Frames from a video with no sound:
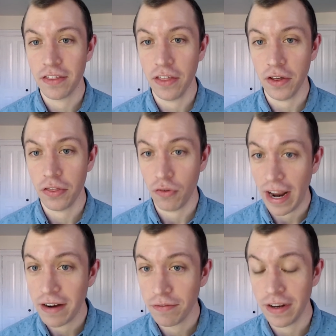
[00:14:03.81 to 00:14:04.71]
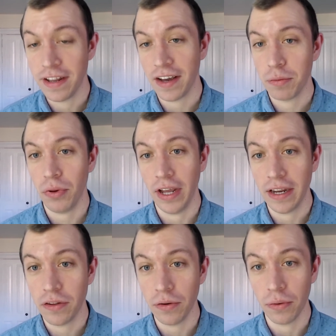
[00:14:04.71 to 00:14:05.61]
the threat fintechs play
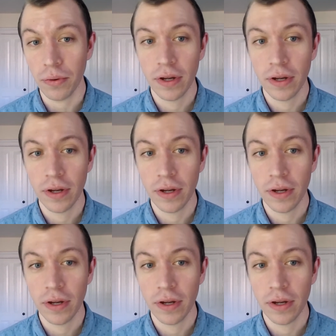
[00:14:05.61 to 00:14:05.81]
to